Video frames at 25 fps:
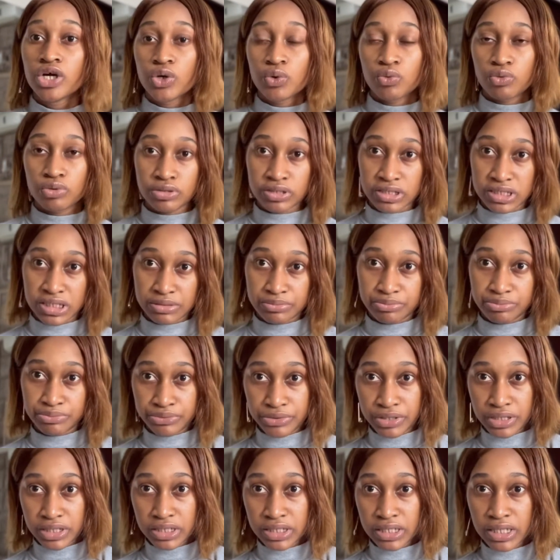Once they
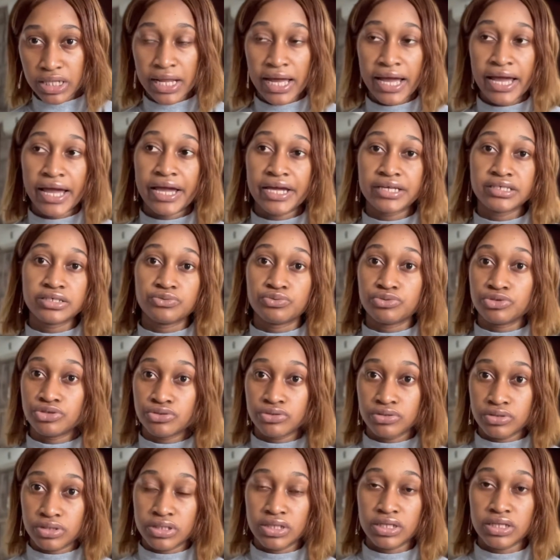bring light, we
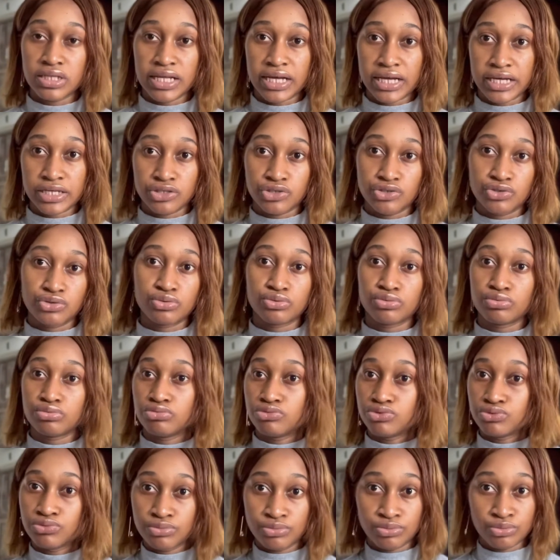use the light to
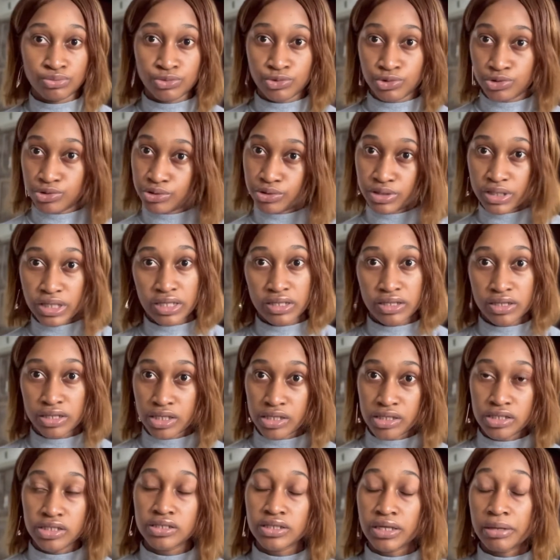do most other things.